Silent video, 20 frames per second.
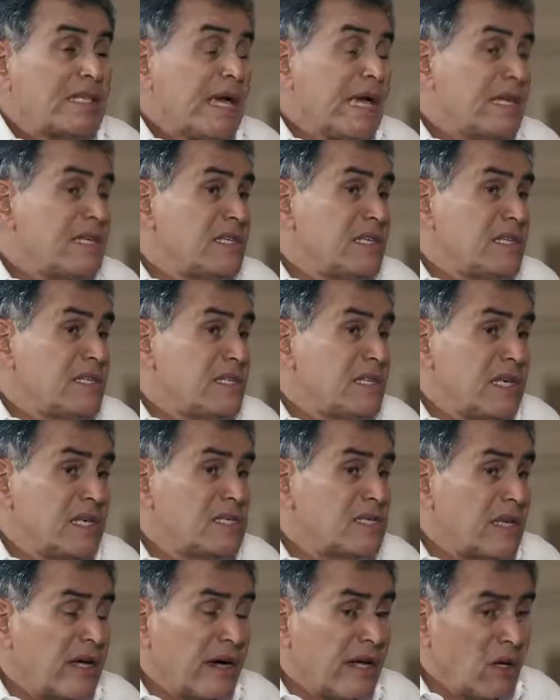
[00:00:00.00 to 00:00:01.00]
The SEC
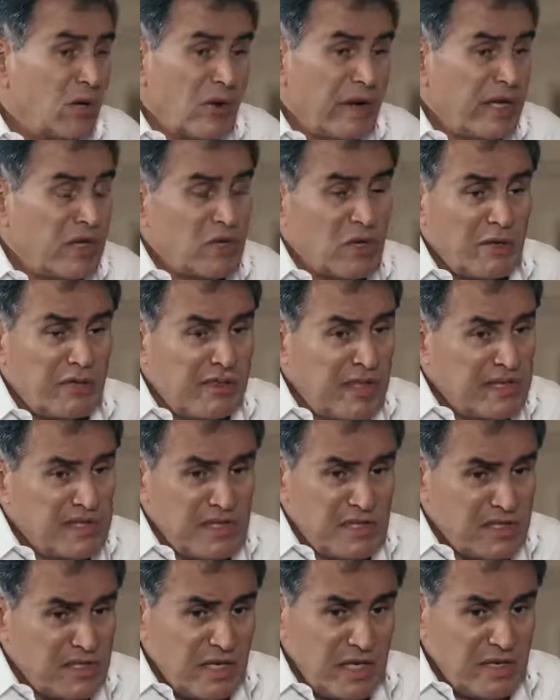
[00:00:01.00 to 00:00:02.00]
is the regulator. If the
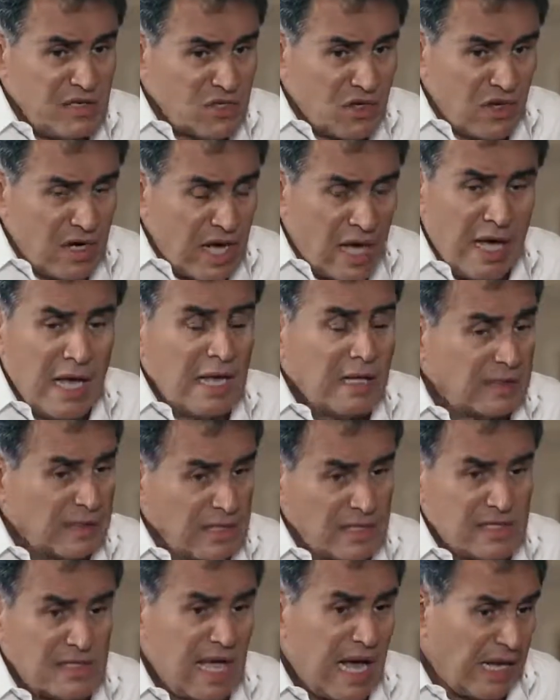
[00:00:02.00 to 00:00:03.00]
SEC is going to
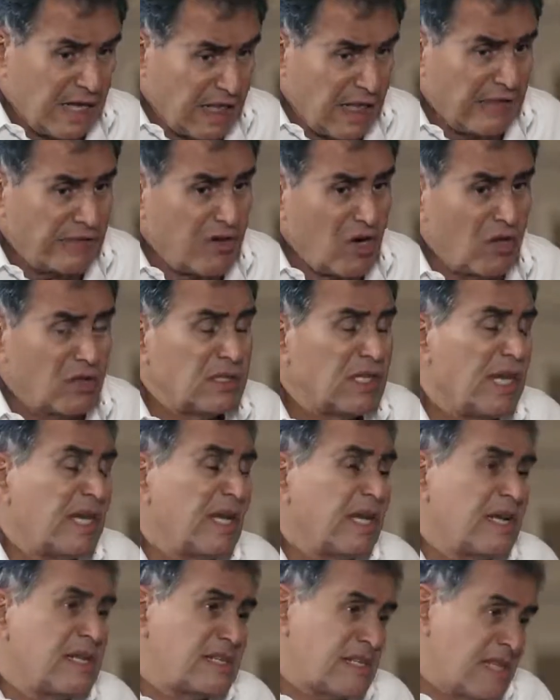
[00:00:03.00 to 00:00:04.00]
decide them not taking a